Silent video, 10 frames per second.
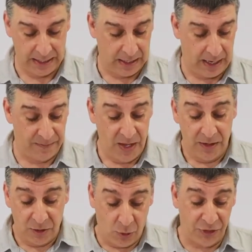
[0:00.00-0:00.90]

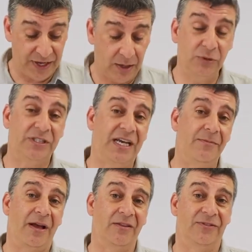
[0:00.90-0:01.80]
The one thing I would say
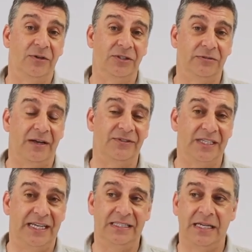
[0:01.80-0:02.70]
about the photographs
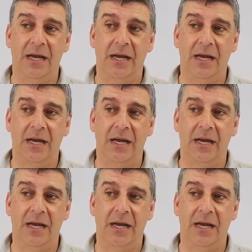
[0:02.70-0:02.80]
is